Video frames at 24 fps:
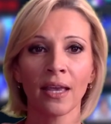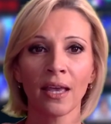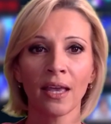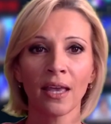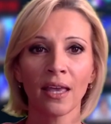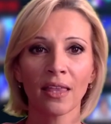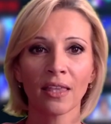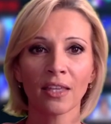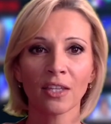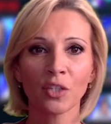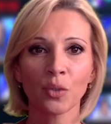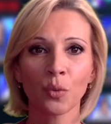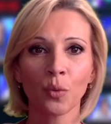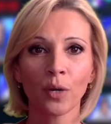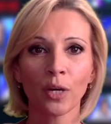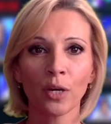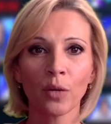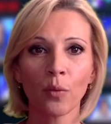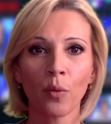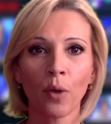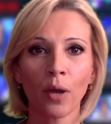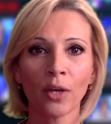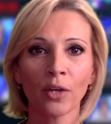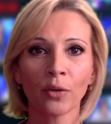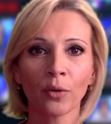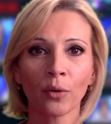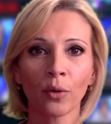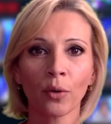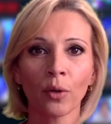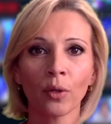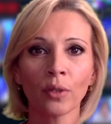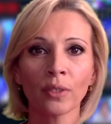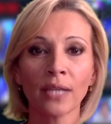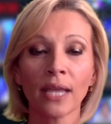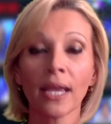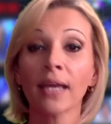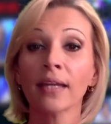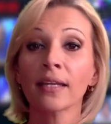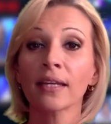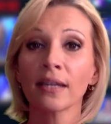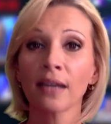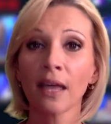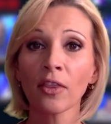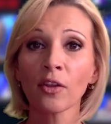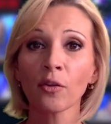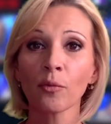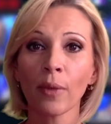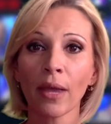The 21-year-old and
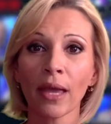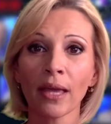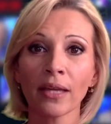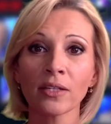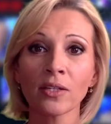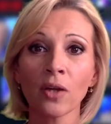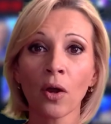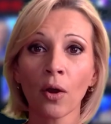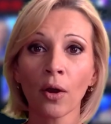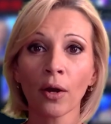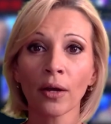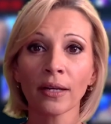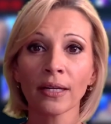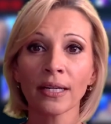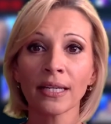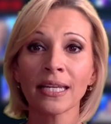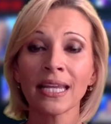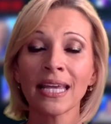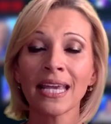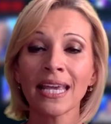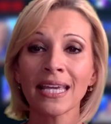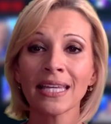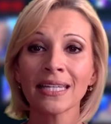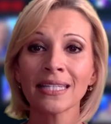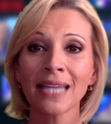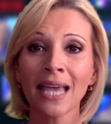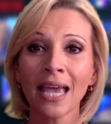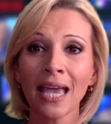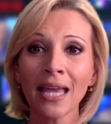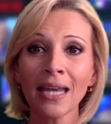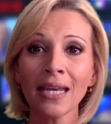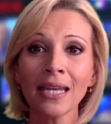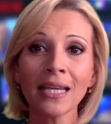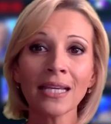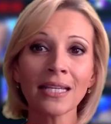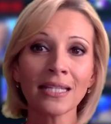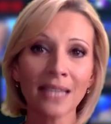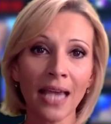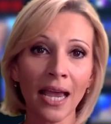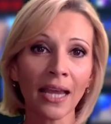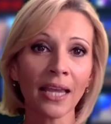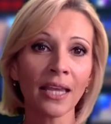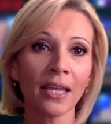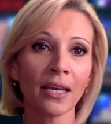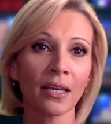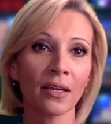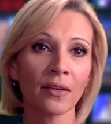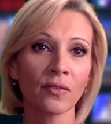another man targeted 10
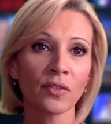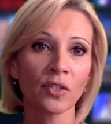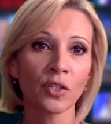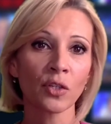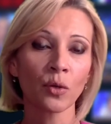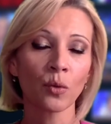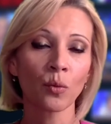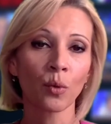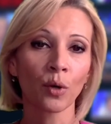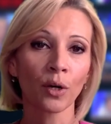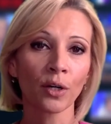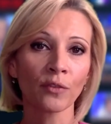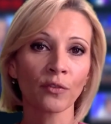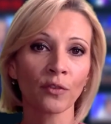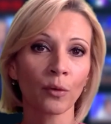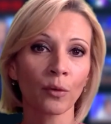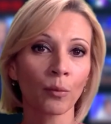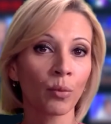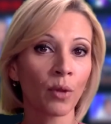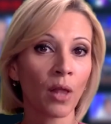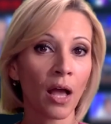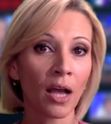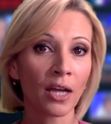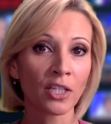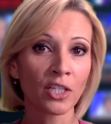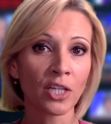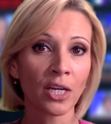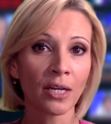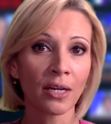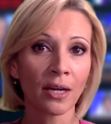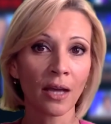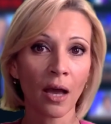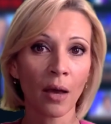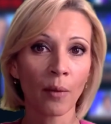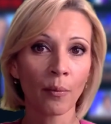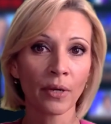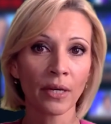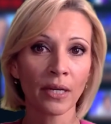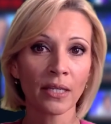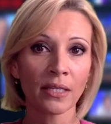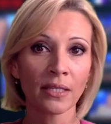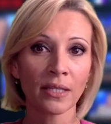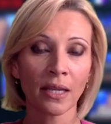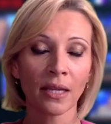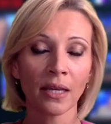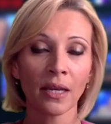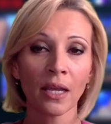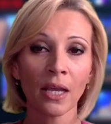executives who worked for blockchain
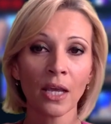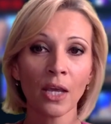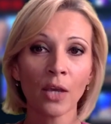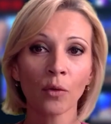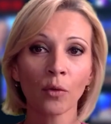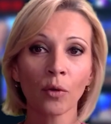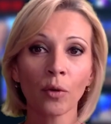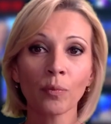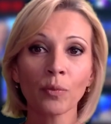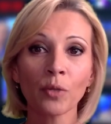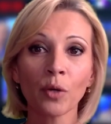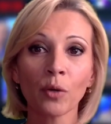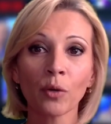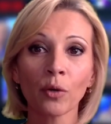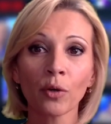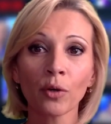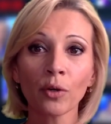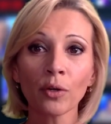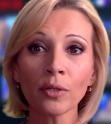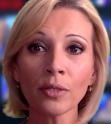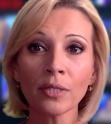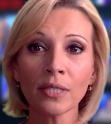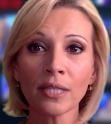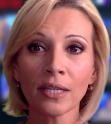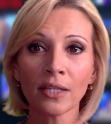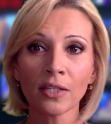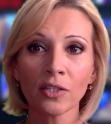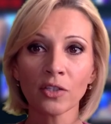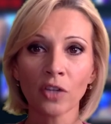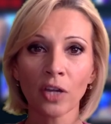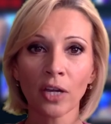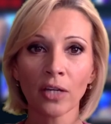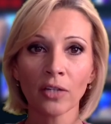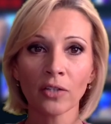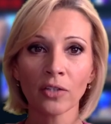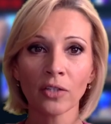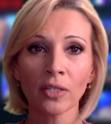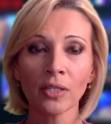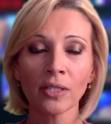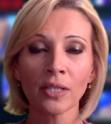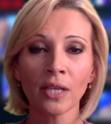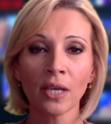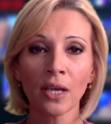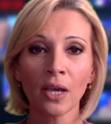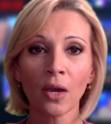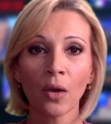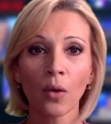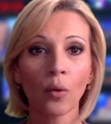companies and cryptocurrency exchanges,